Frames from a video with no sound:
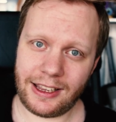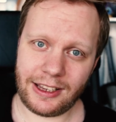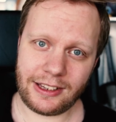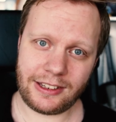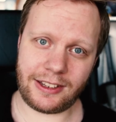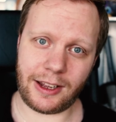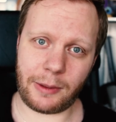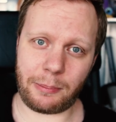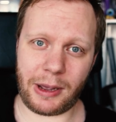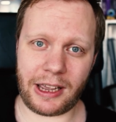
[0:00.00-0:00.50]

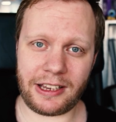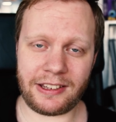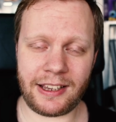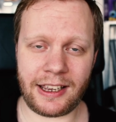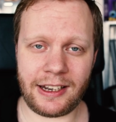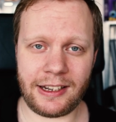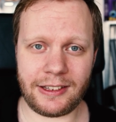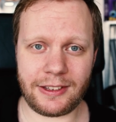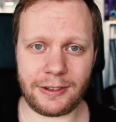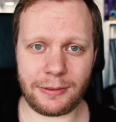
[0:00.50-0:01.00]
Stop by
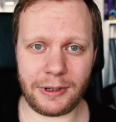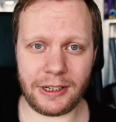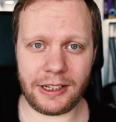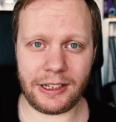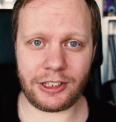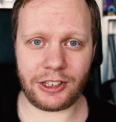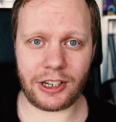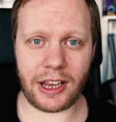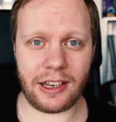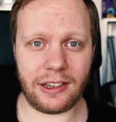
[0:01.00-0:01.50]

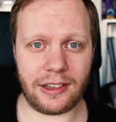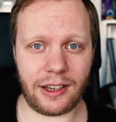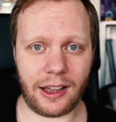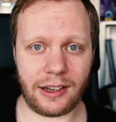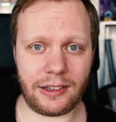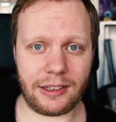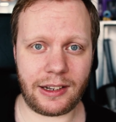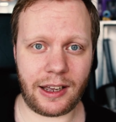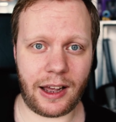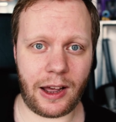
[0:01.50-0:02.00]

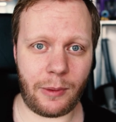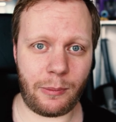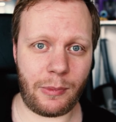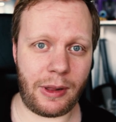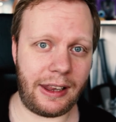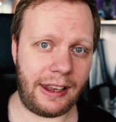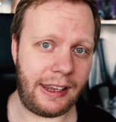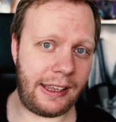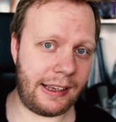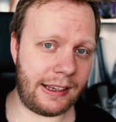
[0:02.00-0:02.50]
sayitinswedish.com,
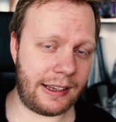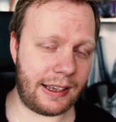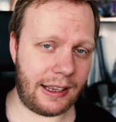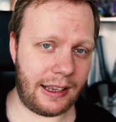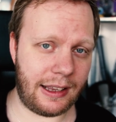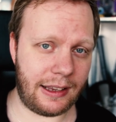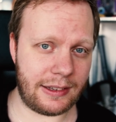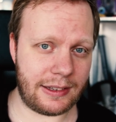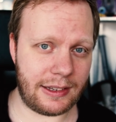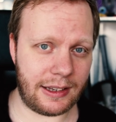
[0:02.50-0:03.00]
link
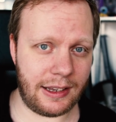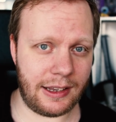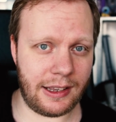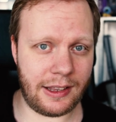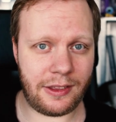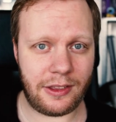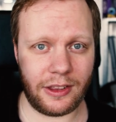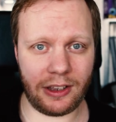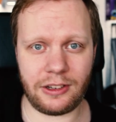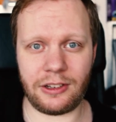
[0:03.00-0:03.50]
is
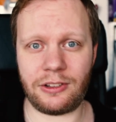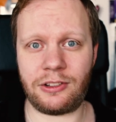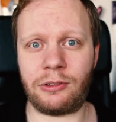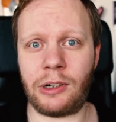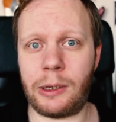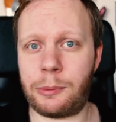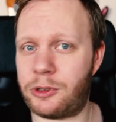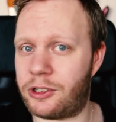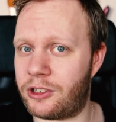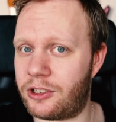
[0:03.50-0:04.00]
in the
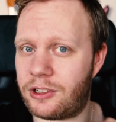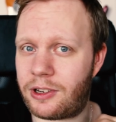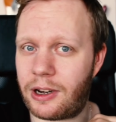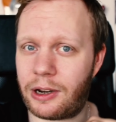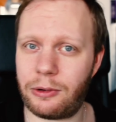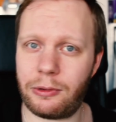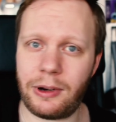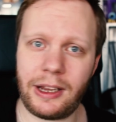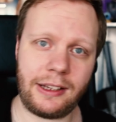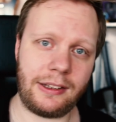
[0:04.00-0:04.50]
description
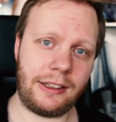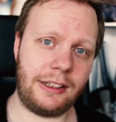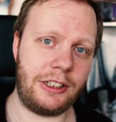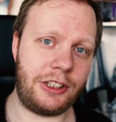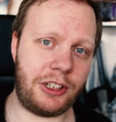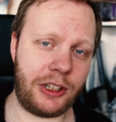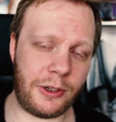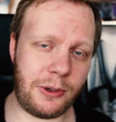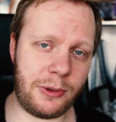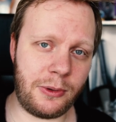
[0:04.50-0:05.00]
directly
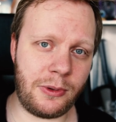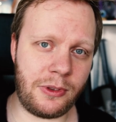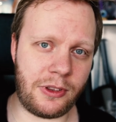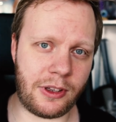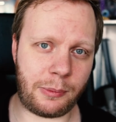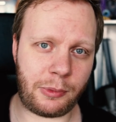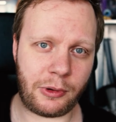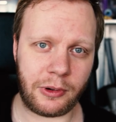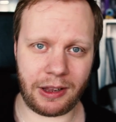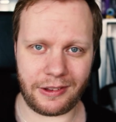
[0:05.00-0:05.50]
to
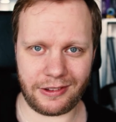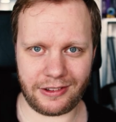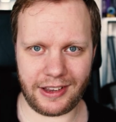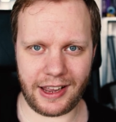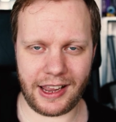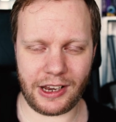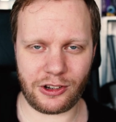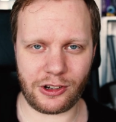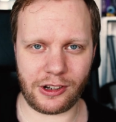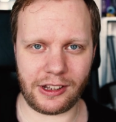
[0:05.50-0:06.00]
the
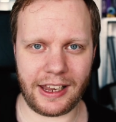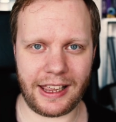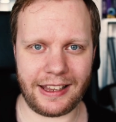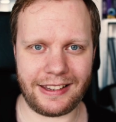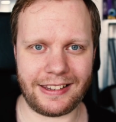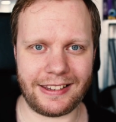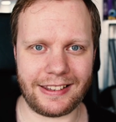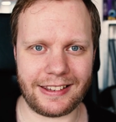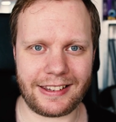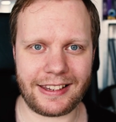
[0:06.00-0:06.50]
pronunciation
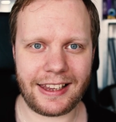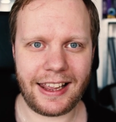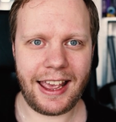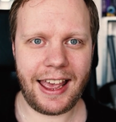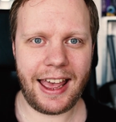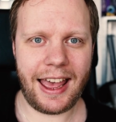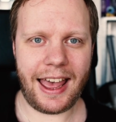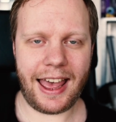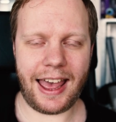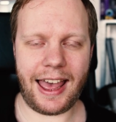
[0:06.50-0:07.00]
lessons.
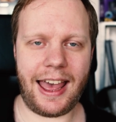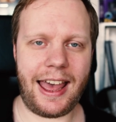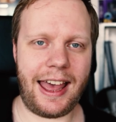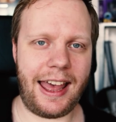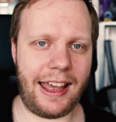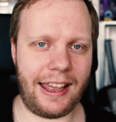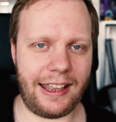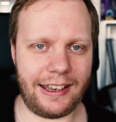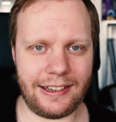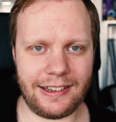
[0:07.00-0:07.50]

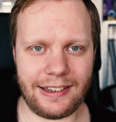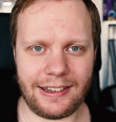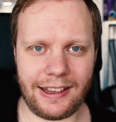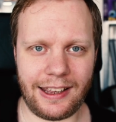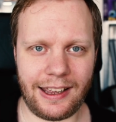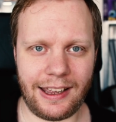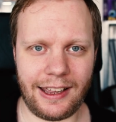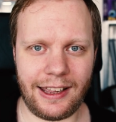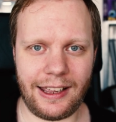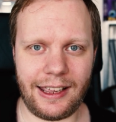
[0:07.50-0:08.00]
And
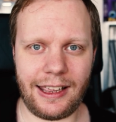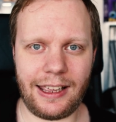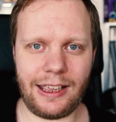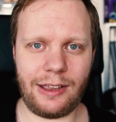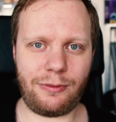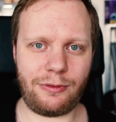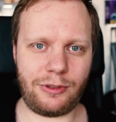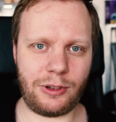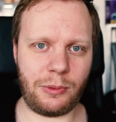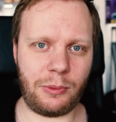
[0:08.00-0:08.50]
uh,
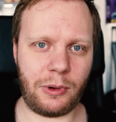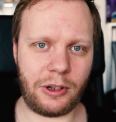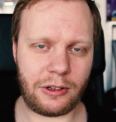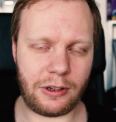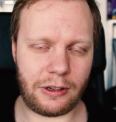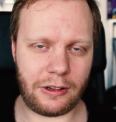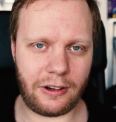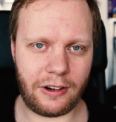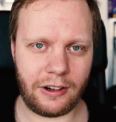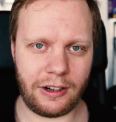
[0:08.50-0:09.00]
if you want
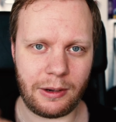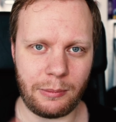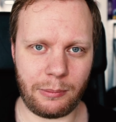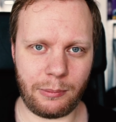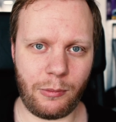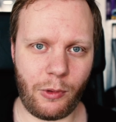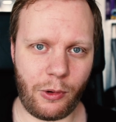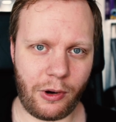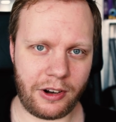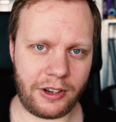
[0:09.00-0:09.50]
to learn
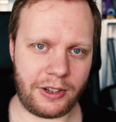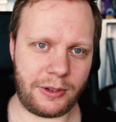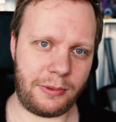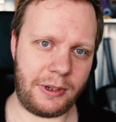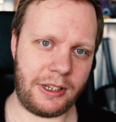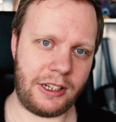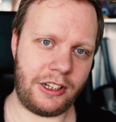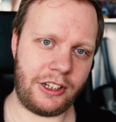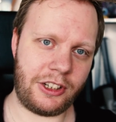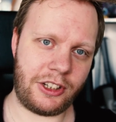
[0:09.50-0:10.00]
more
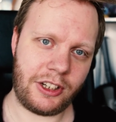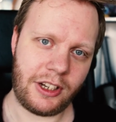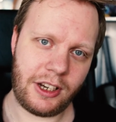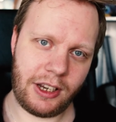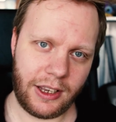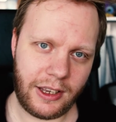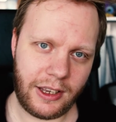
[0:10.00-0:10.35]
Swedish,